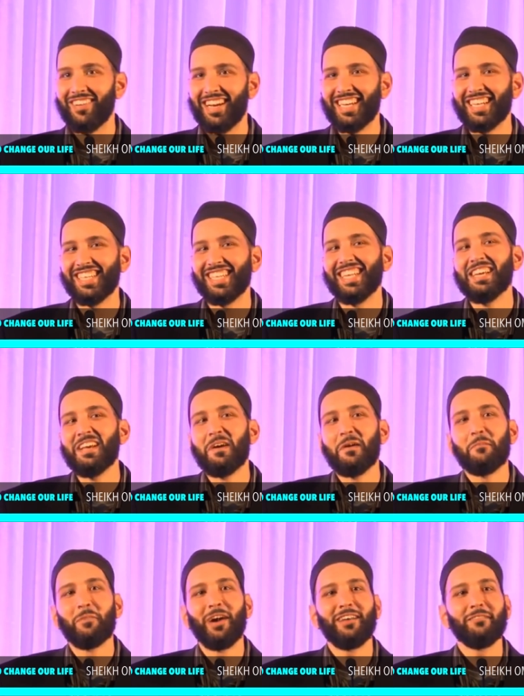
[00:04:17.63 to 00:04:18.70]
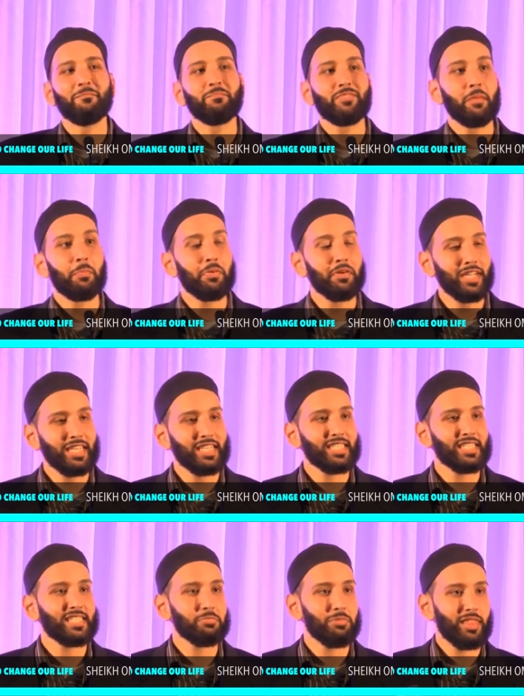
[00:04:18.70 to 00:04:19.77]
right? but the point is,
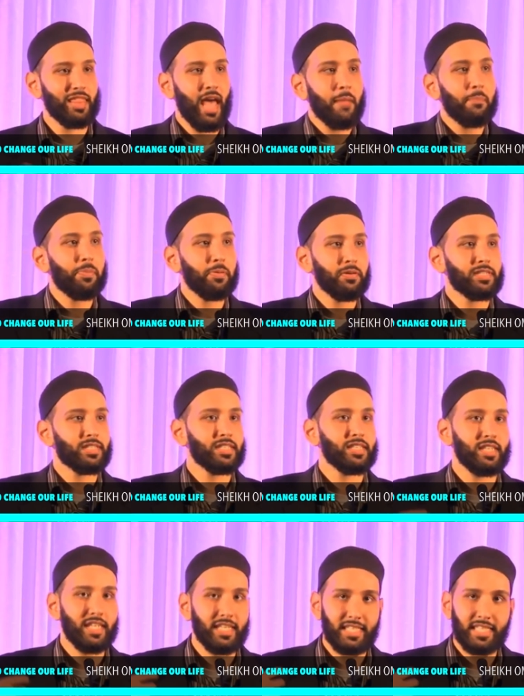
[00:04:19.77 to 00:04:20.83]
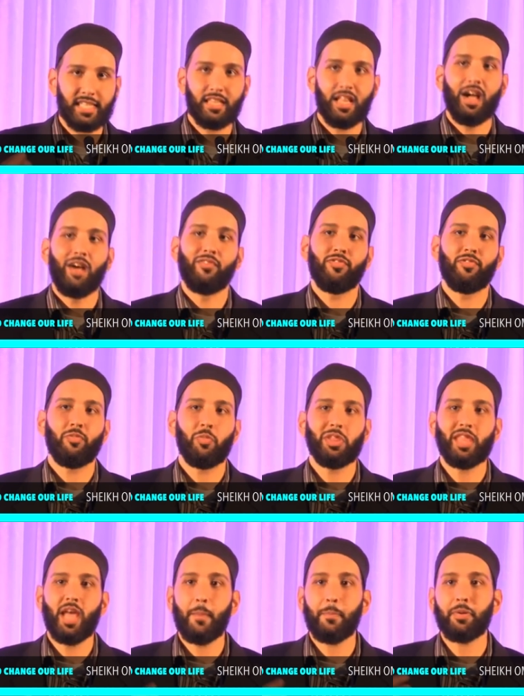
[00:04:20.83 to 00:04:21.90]
is when that person is in love,
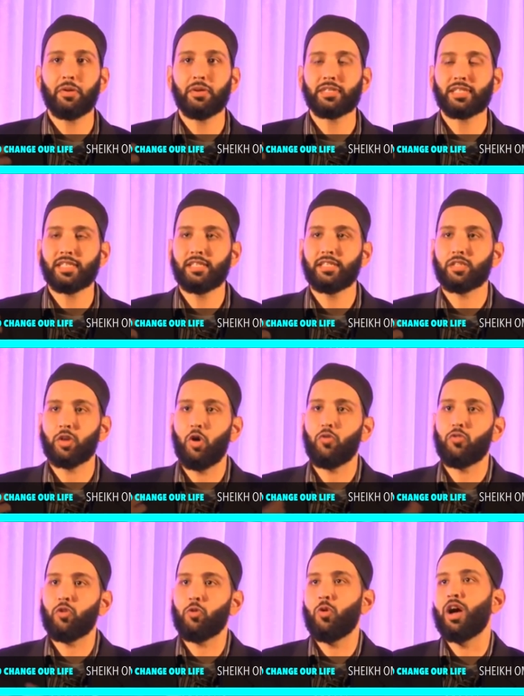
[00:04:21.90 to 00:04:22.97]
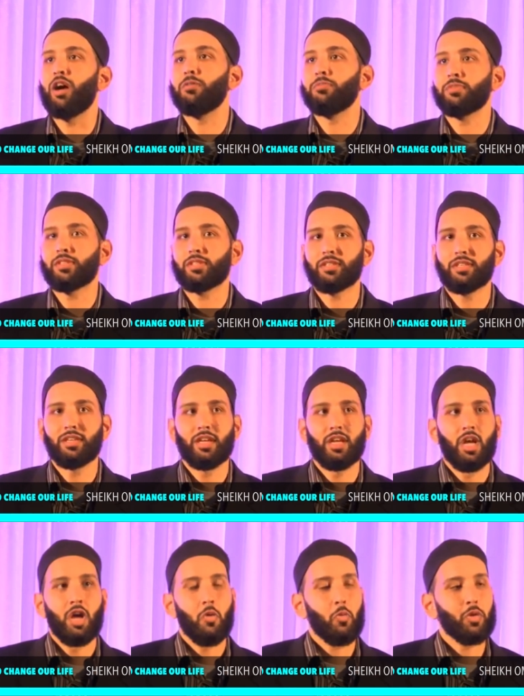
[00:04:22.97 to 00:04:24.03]
when that person is overwhelmed,
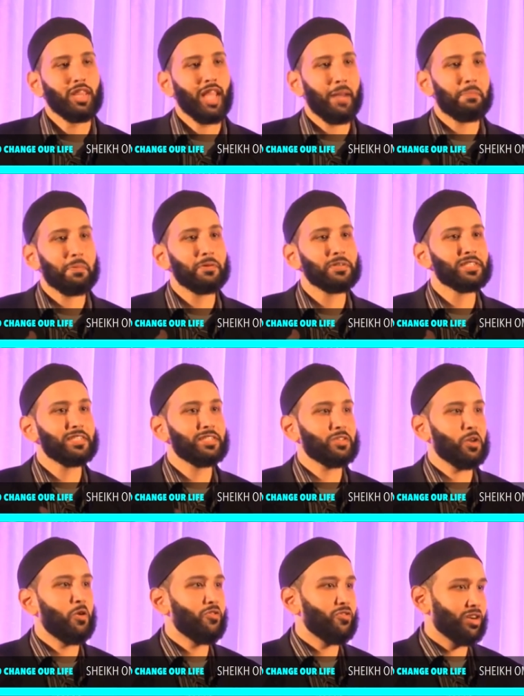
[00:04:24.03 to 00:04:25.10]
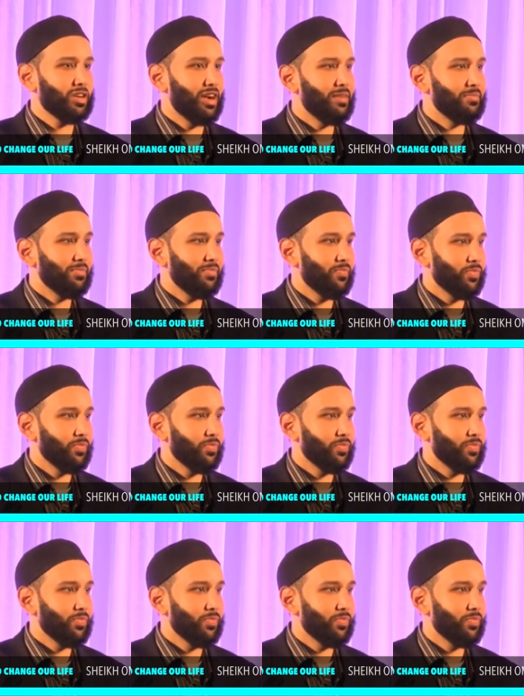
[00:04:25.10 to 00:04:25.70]
when that person is overcome,